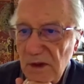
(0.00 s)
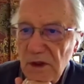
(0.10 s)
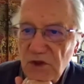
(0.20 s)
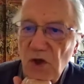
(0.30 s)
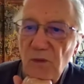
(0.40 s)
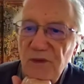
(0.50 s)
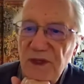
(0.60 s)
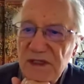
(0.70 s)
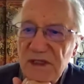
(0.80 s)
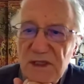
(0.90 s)
So
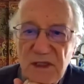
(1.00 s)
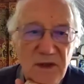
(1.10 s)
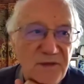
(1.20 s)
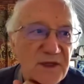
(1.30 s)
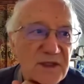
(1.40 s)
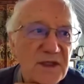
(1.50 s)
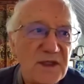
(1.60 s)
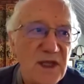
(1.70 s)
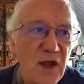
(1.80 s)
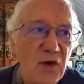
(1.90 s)
this is
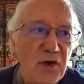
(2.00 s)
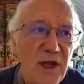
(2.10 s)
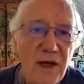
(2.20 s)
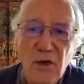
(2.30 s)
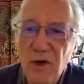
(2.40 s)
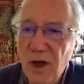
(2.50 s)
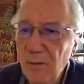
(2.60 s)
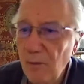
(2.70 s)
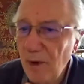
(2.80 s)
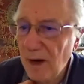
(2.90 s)
the octagonal
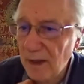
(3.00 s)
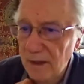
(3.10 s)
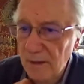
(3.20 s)
part.